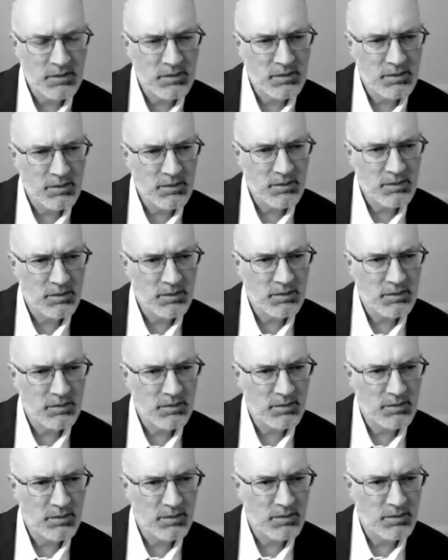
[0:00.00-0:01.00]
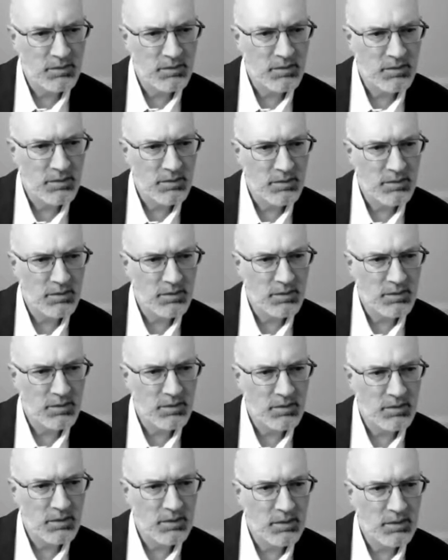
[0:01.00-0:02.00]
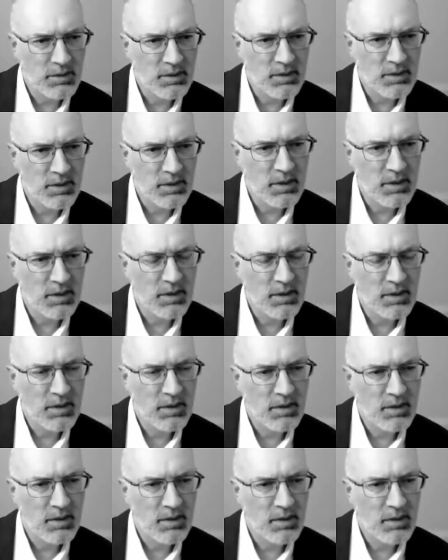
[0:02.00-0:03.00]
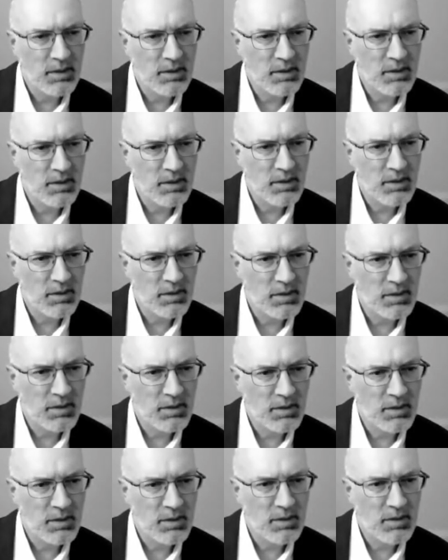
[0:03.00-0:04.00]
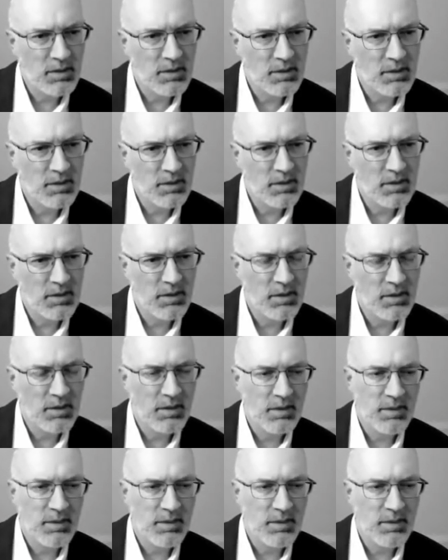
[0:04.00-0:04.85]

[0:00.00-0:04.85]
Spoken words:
(not speaking)